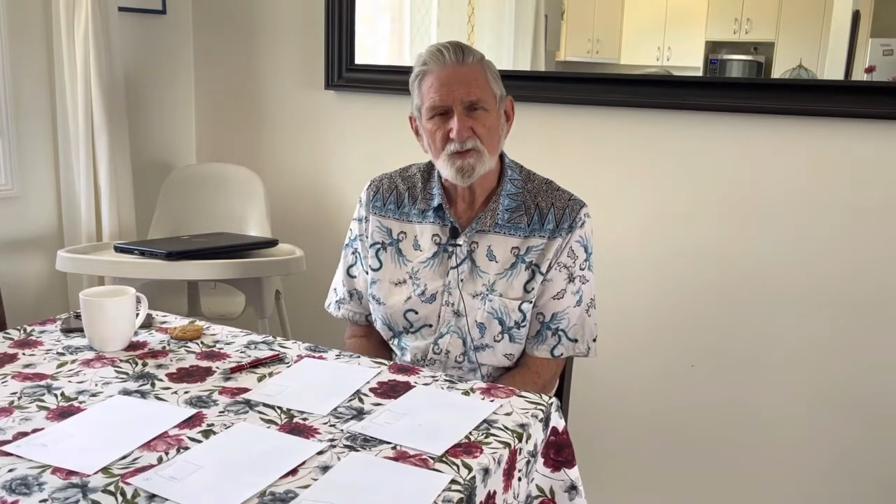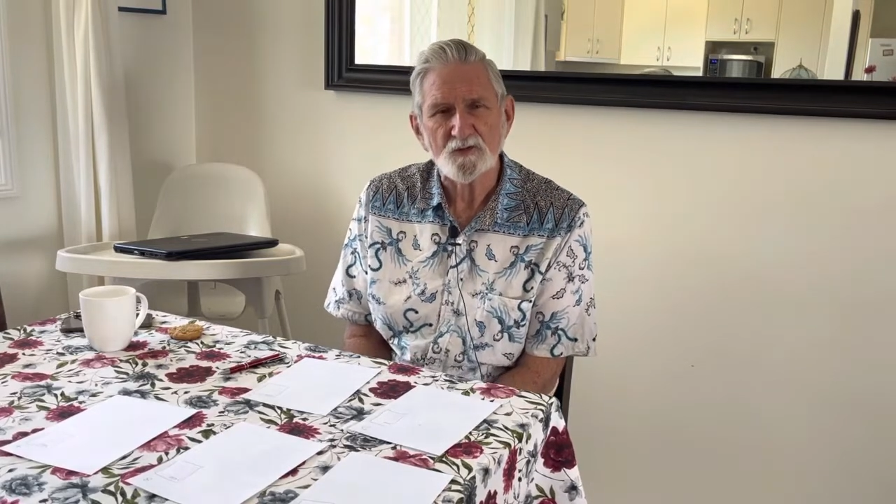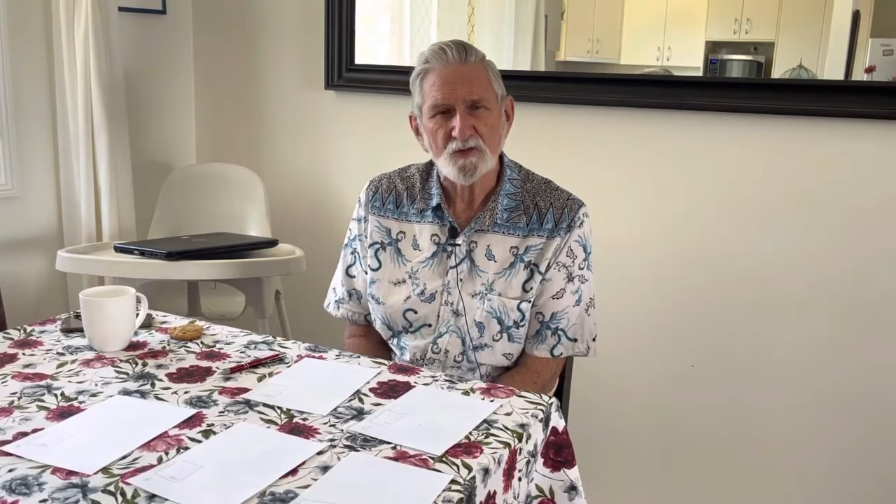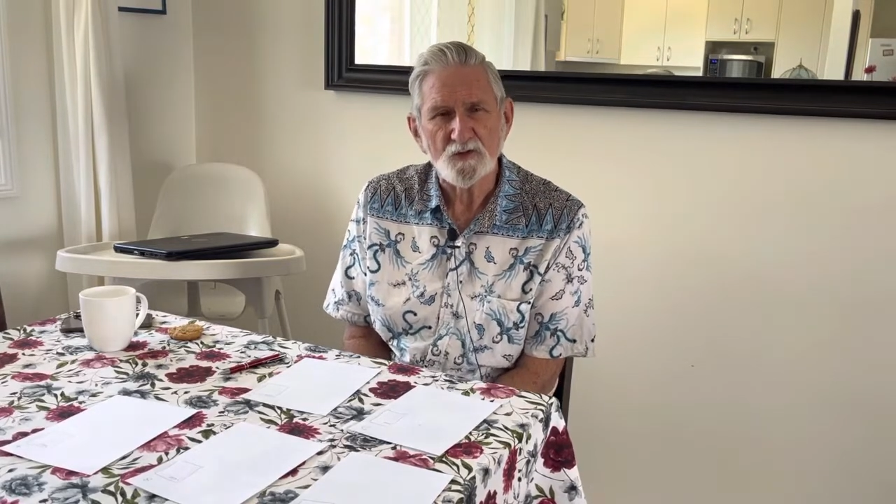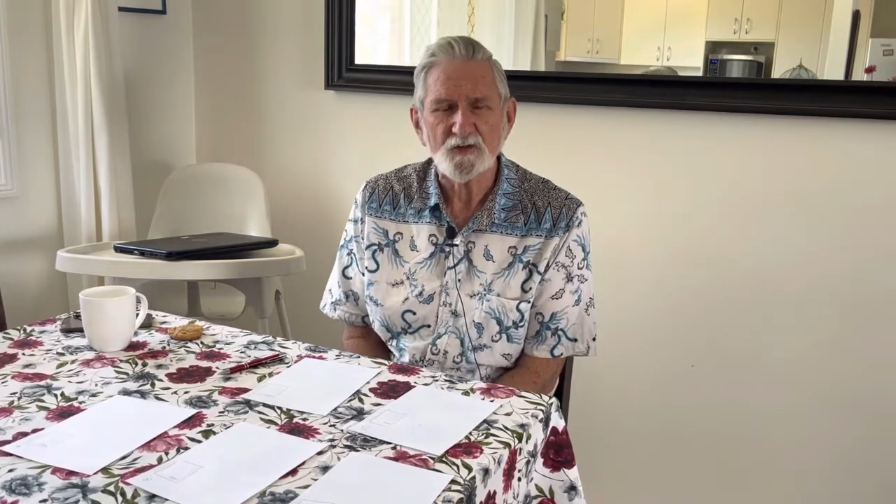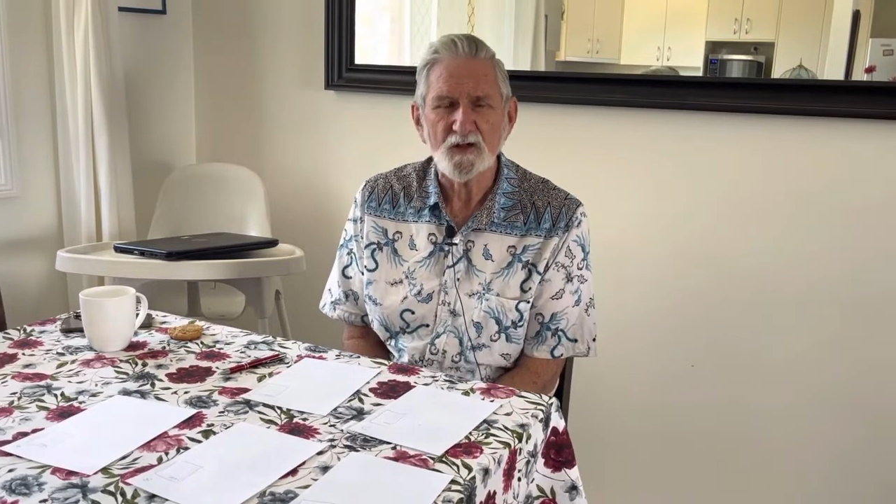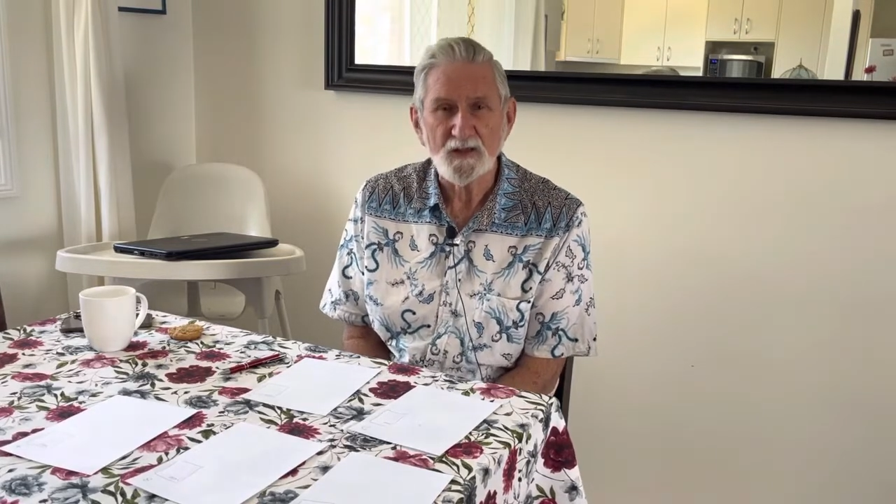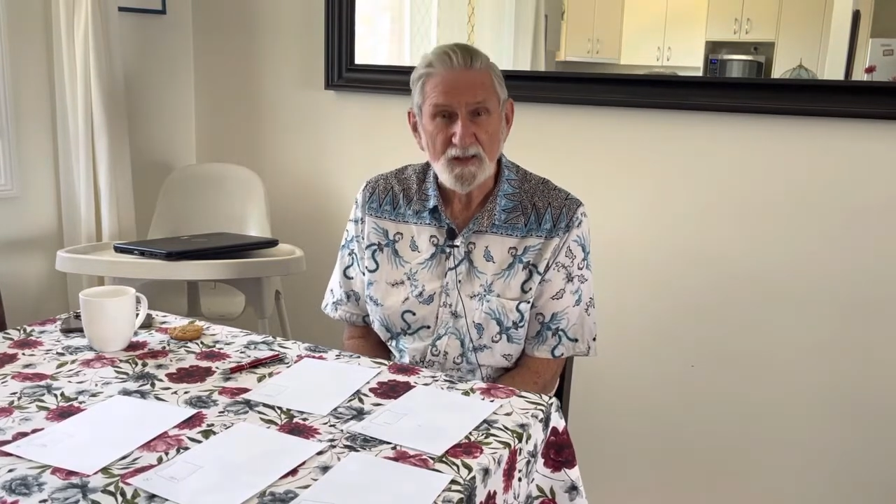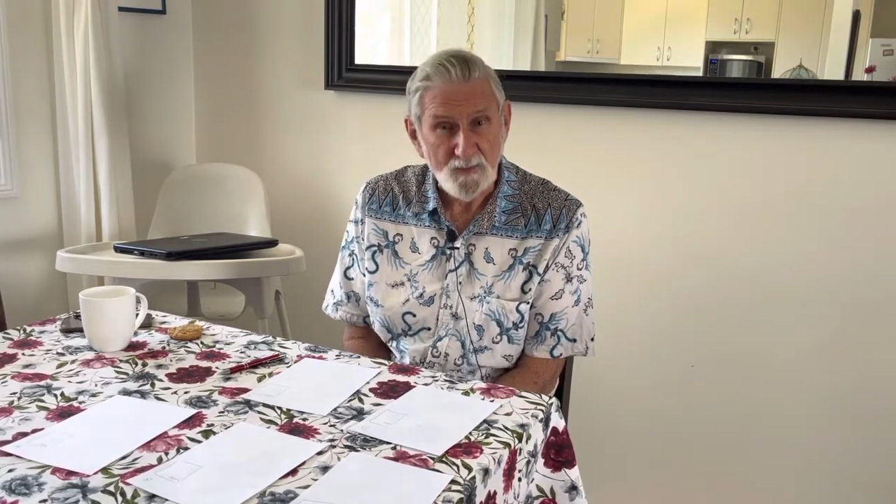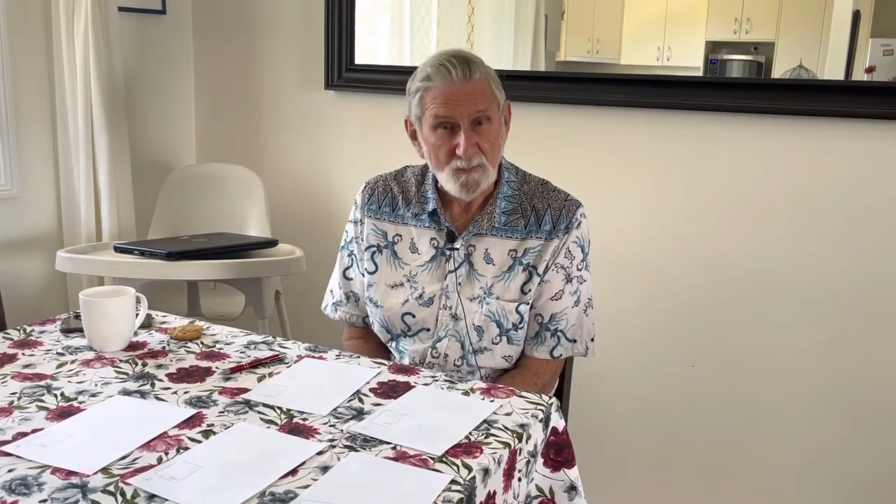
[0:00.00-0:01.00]

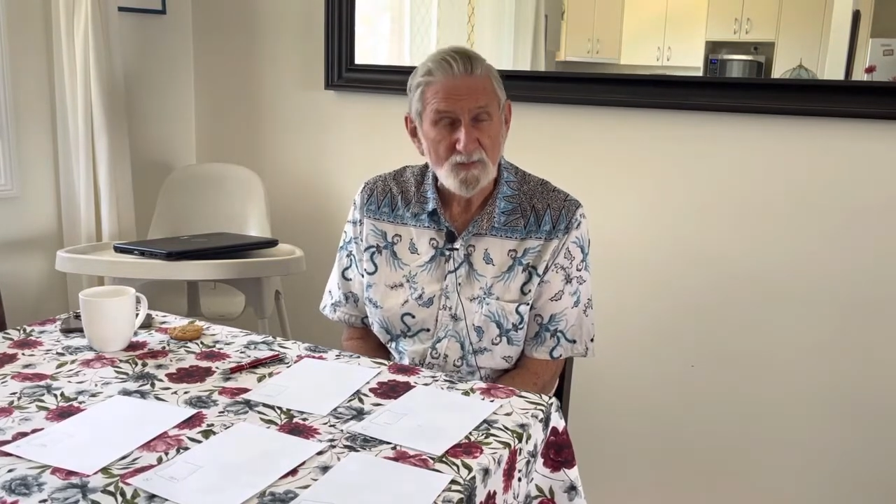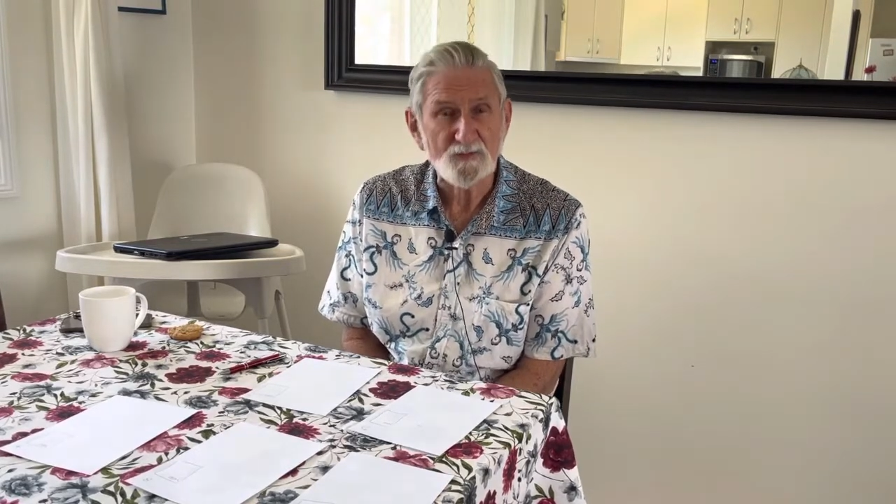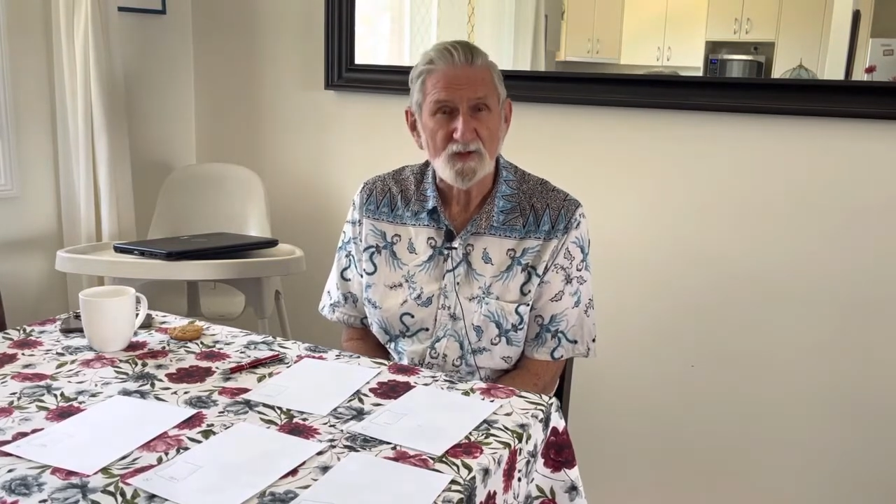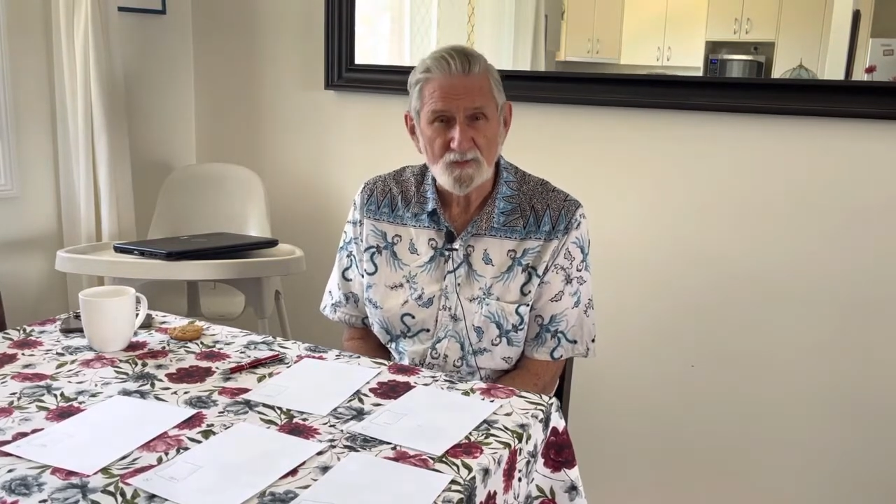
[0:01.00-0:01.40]
sociolinguistic